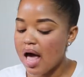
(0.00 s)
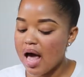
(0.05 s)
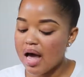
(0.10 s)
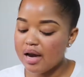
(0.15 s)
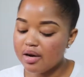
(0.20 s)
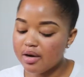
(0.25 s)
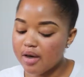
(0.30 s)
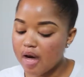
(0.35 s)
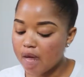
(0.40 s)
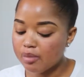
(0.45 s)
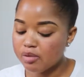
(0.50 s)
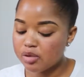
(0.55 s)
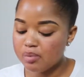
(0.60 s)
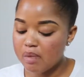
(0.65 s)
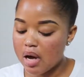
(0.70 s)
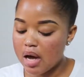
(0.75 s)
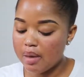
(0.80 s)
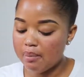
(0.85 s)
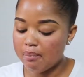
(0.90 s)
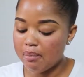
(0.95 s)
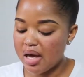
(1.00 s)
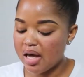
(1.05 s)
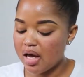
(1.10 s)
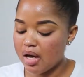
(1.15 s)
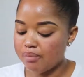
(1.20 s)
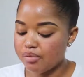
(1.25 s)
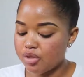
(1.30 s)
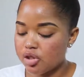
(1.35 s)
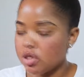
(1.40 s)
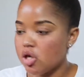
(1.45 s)
And it helps my makeup
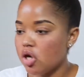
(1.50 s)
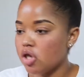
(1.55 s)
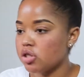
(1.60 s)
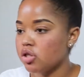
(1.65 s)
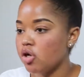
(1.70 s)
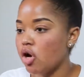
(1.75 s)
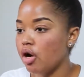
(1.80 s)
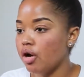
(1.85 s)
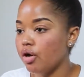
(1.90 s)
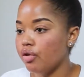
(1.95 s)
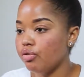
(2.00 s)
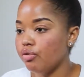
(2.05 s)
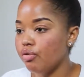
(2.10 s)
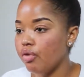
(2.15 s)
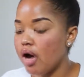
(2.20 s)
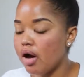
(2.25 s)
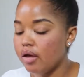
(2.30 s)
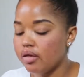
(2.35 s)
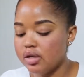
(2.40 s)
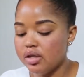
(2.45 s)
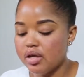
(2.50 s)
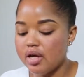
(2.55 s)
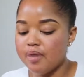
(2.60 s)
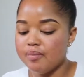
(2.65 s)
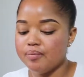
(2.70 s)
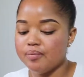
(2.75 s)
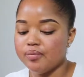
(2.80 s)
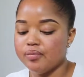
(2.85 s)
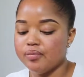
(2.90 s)
just last longer throughout the day.